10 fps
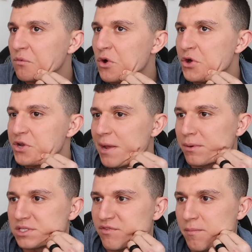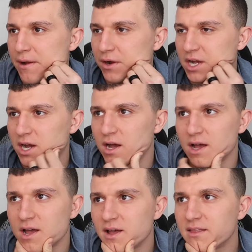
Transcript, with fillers: Royal Neighbors of America